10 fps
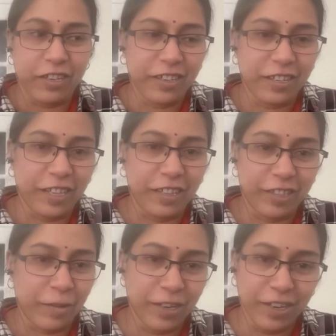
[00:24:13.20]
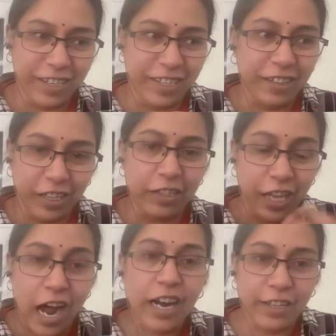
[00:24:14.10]
it's
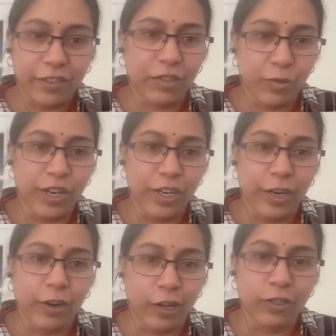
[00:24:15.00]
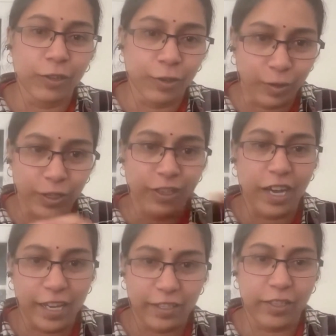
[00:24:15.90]
hard as a student and also
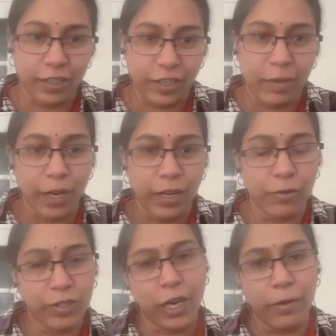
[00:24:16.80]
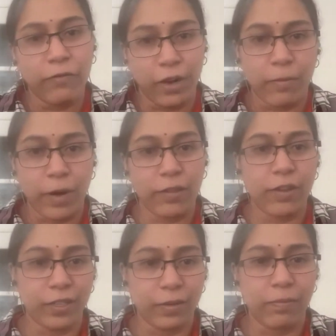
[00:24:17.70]
as somebody who is coming from another
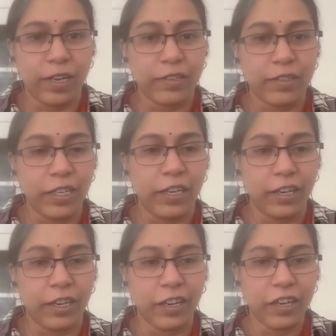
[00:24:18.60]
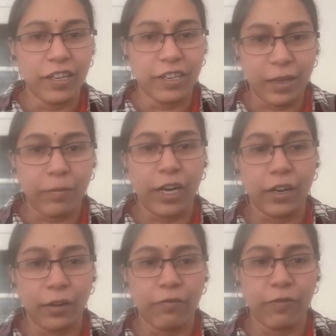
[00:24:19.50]
discipline seeking some kind
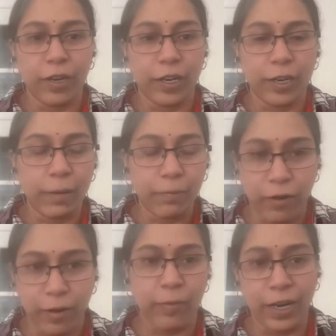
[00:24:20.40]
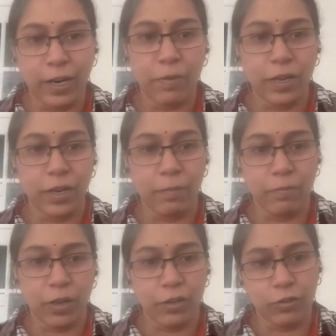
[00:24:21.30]
of help from NLP
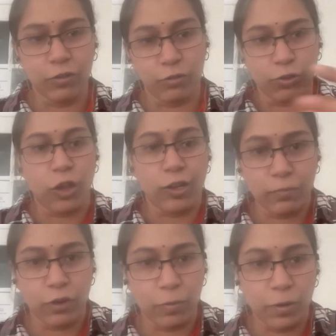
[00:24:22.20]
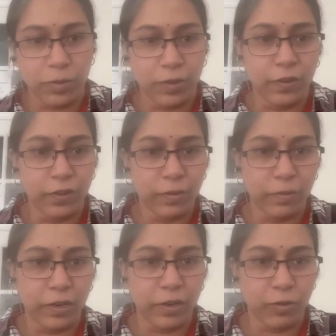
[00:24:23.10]
to solve some problem in their
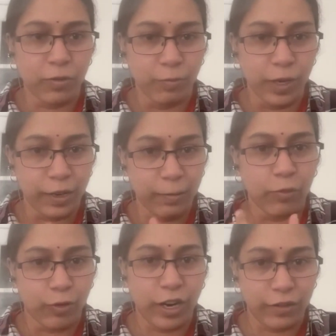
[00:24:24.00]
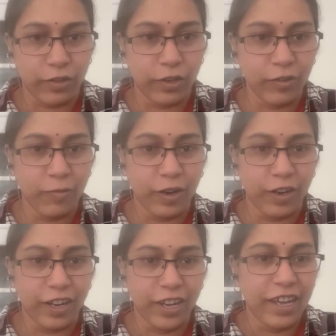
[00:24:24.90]
discipline, to be more assertive,
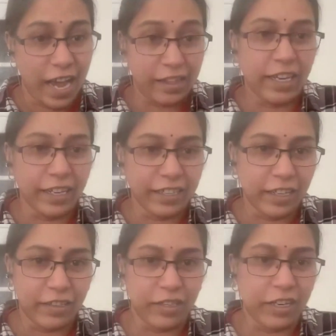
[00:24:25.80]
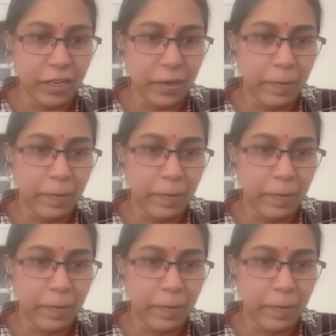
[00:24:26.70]
but I think it's necessary.